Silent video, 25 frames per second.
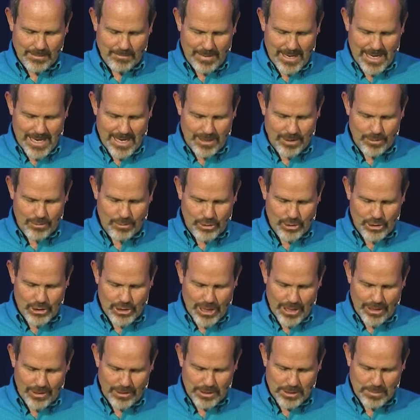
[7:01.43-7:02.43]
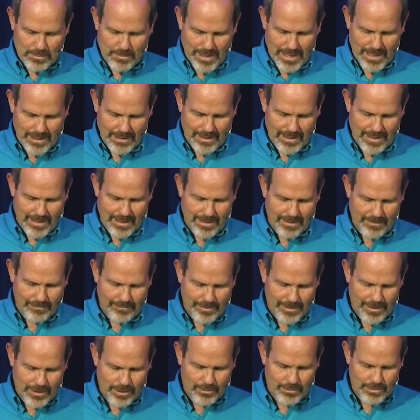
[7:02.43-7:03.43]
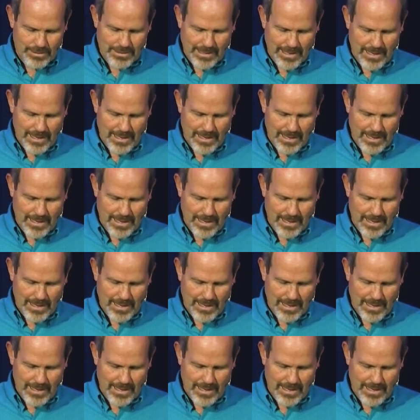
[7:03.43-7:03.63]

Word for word: the man who shares my life and whose